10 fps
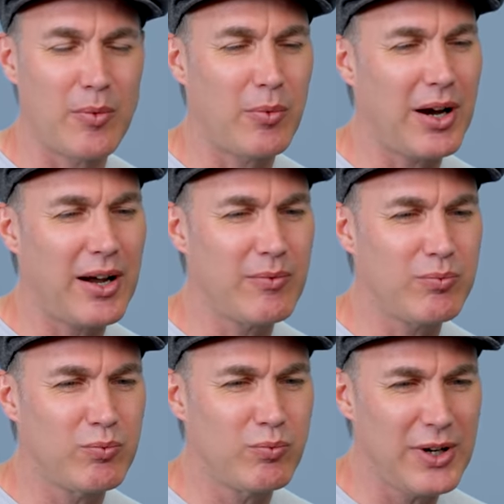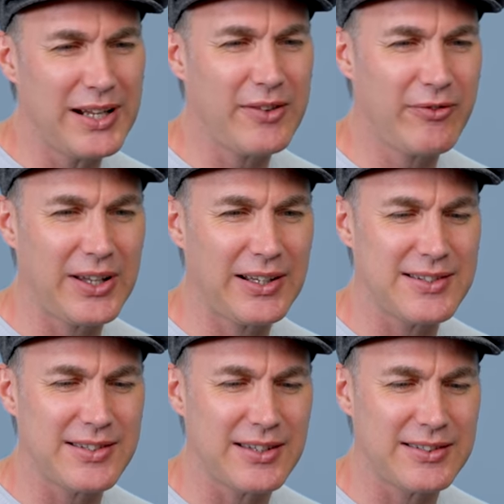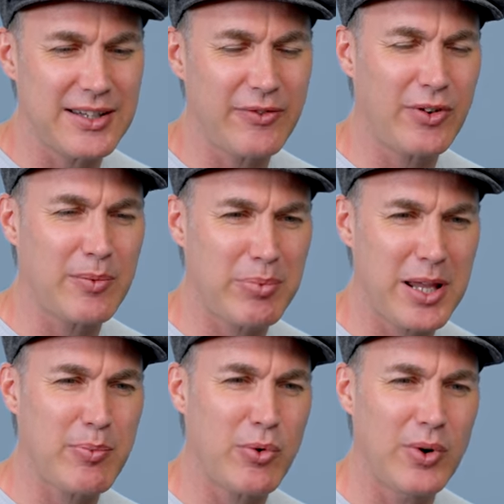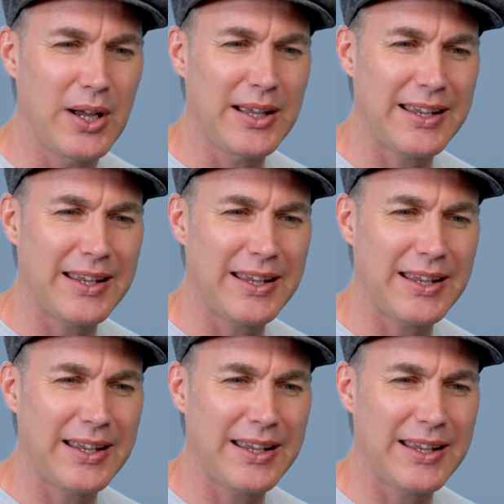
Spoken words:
and what I really feel is that different people